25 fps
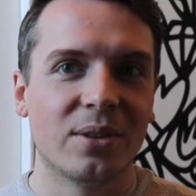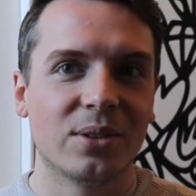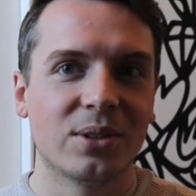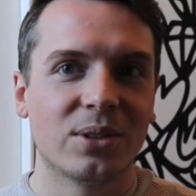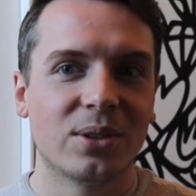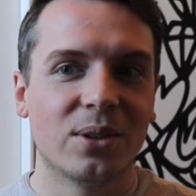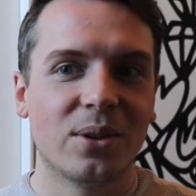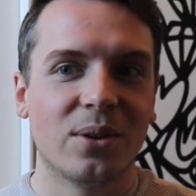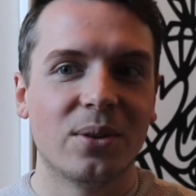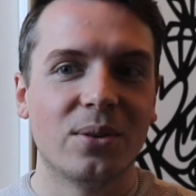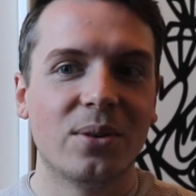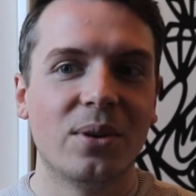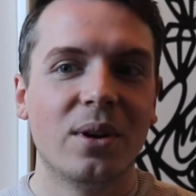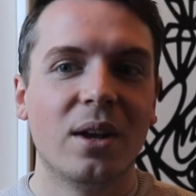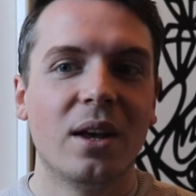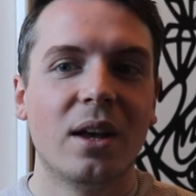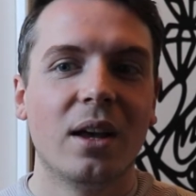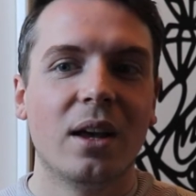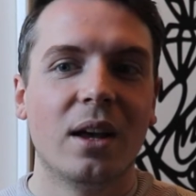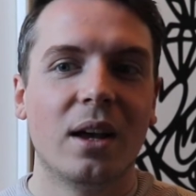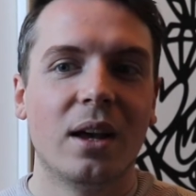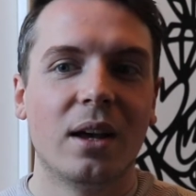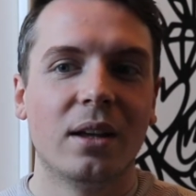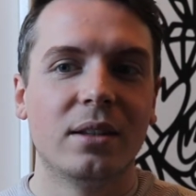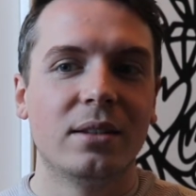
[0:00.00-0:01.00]
So
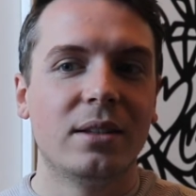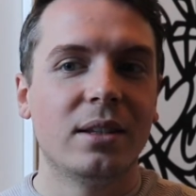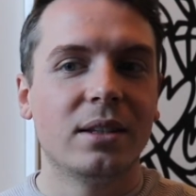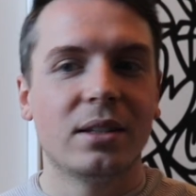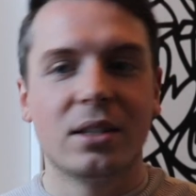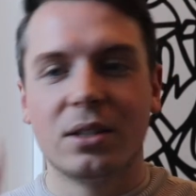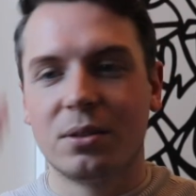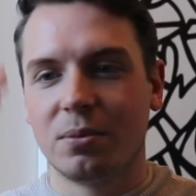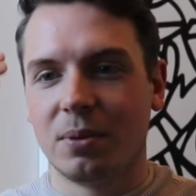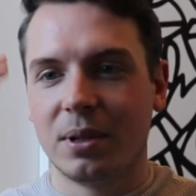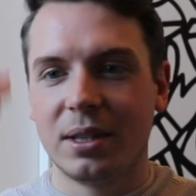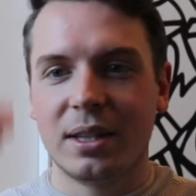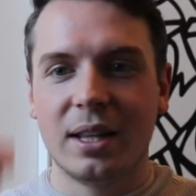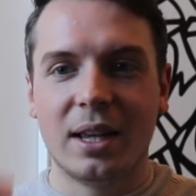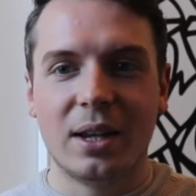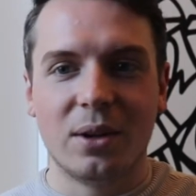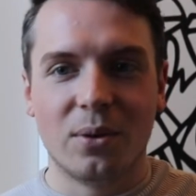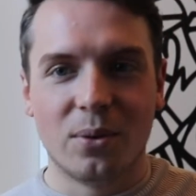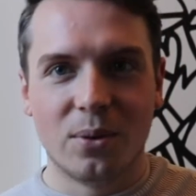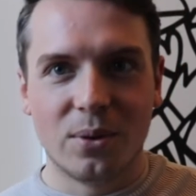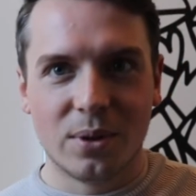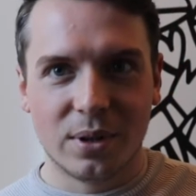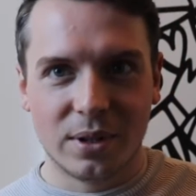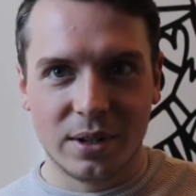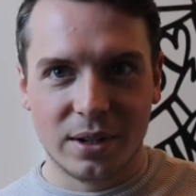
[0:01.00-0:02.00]
this is what they
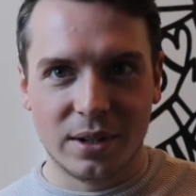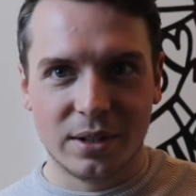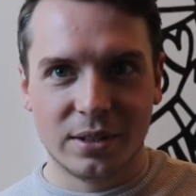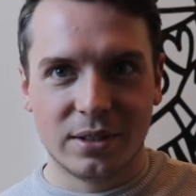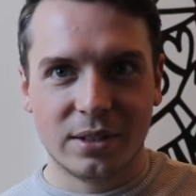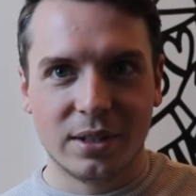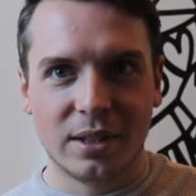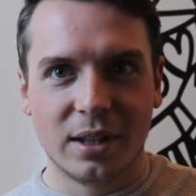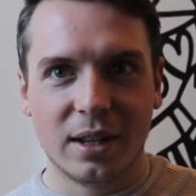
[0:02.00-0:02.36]
ordered.